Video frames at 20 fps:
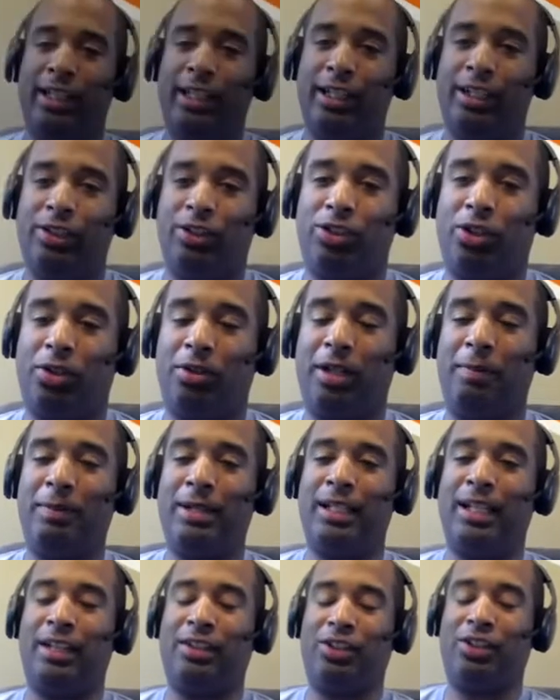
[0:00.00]
so let me
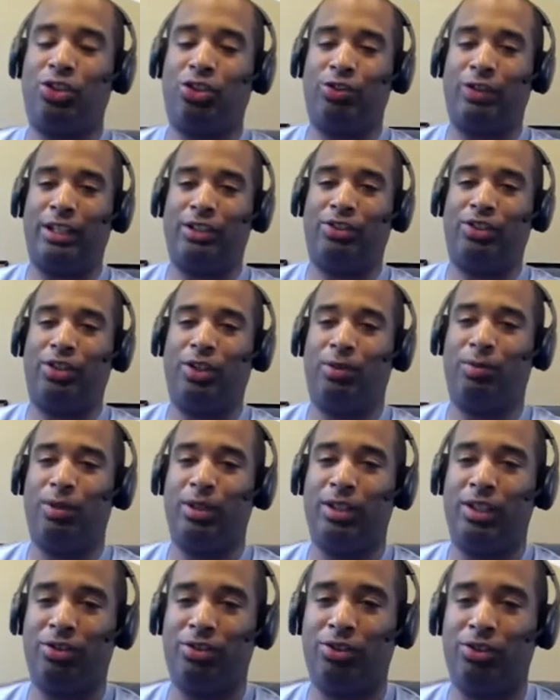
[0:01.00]
get this straight. So
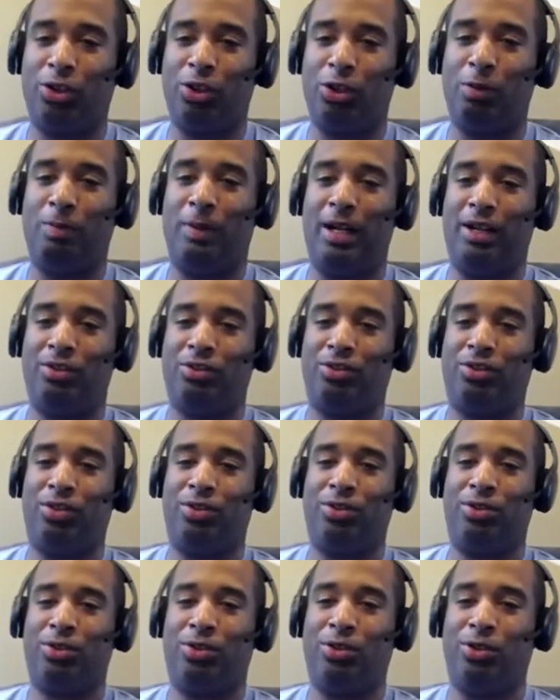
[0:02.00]
let's talk about
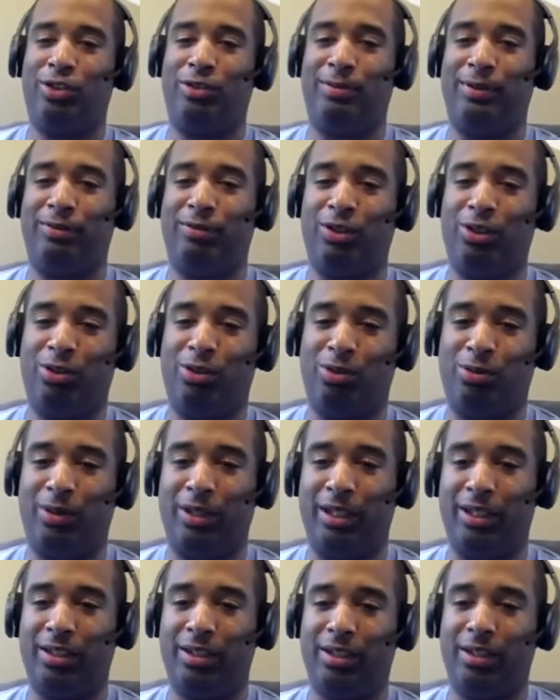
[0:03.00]
Junior Guzman real
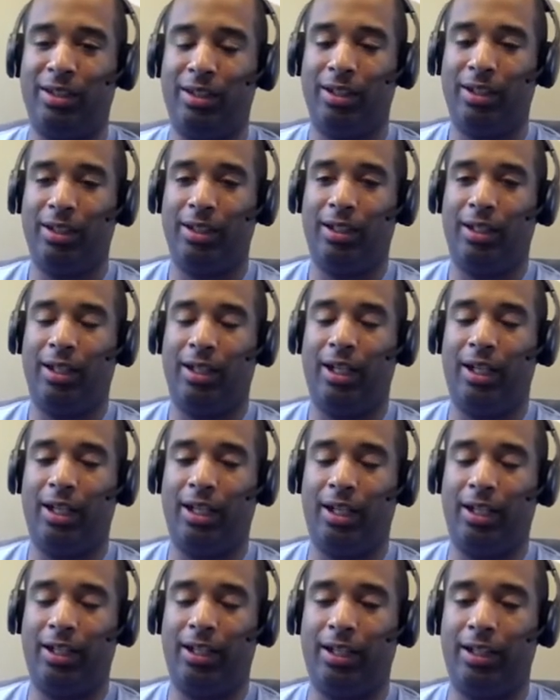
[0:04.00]
quick.
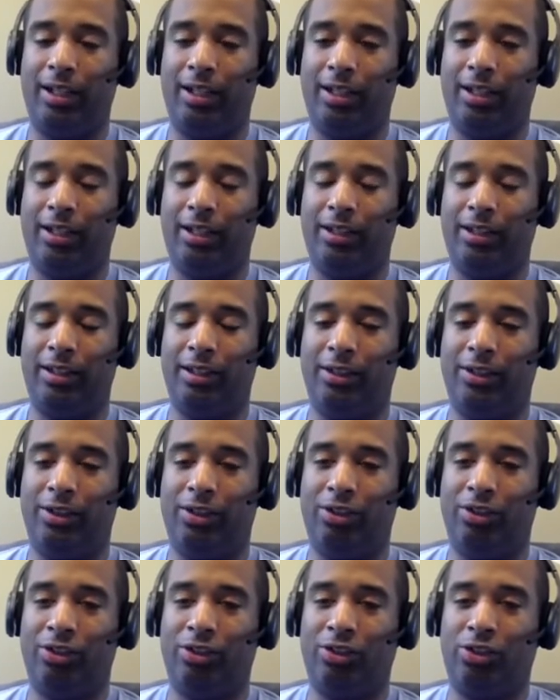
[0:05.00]
And
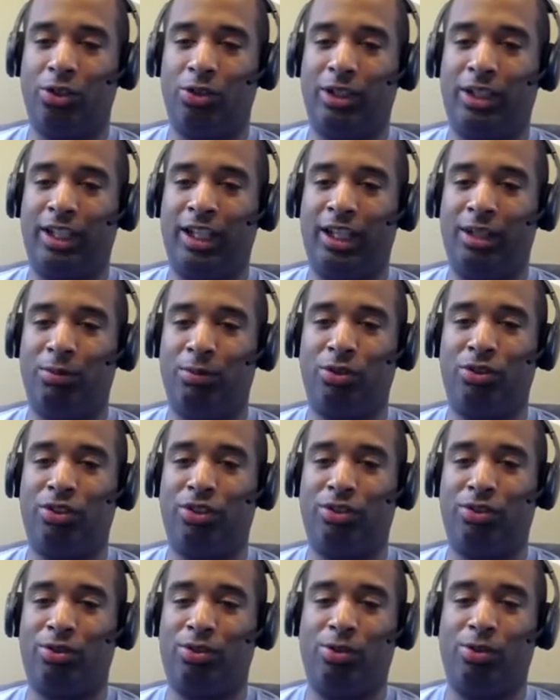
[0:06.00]
so the kid was
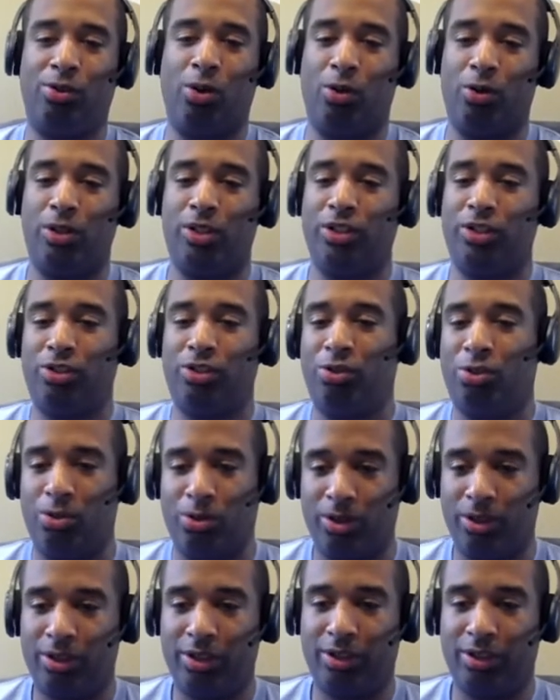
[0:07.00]
just going in the
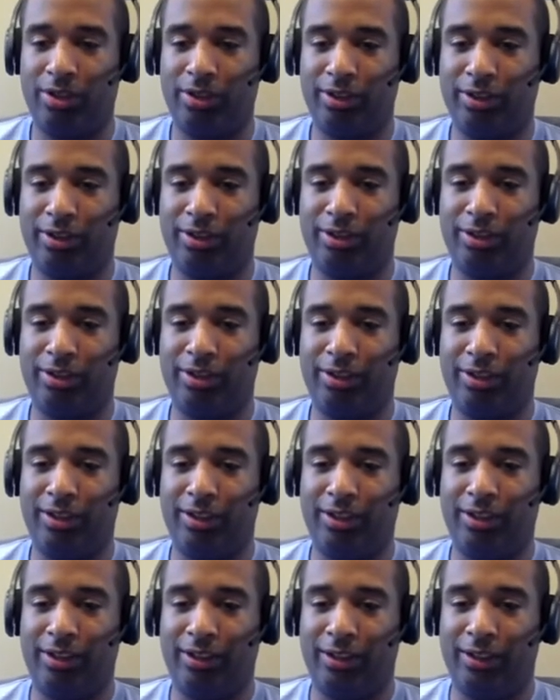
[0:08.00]
store,
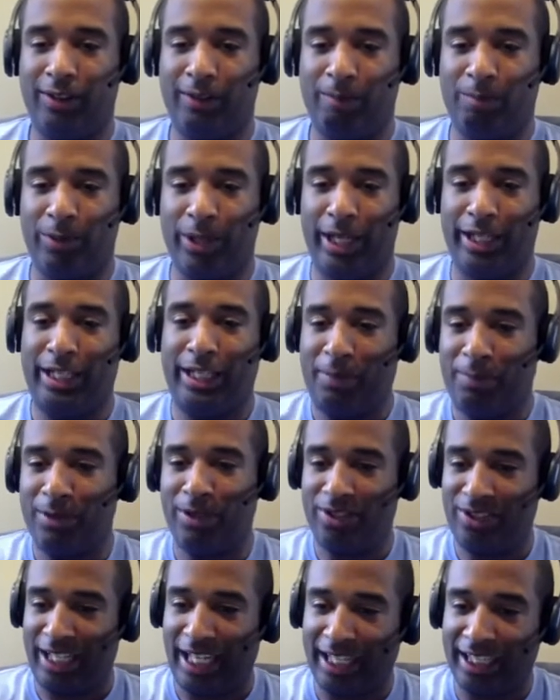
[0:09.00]
and they
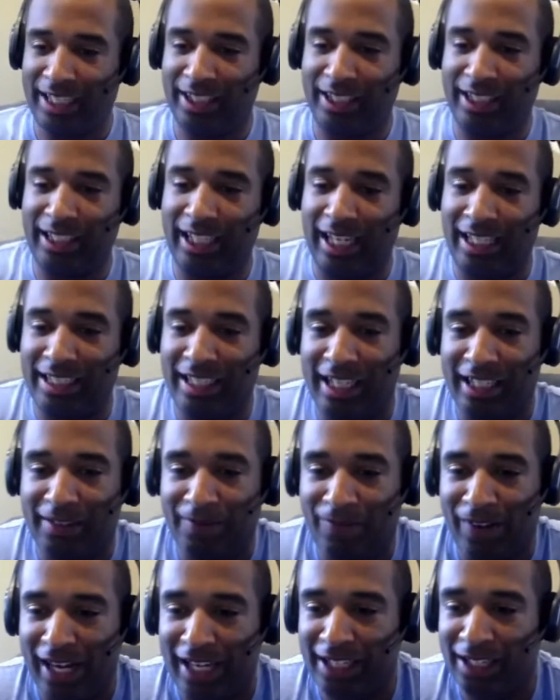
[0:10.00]
mistakenly
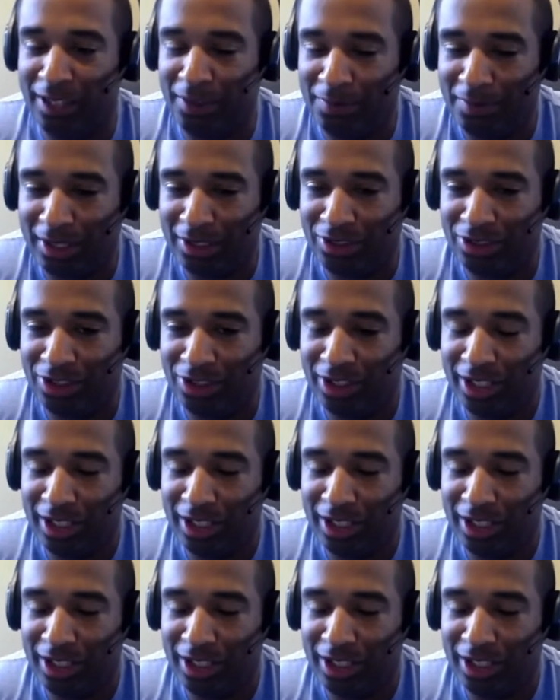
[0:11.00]
identified him as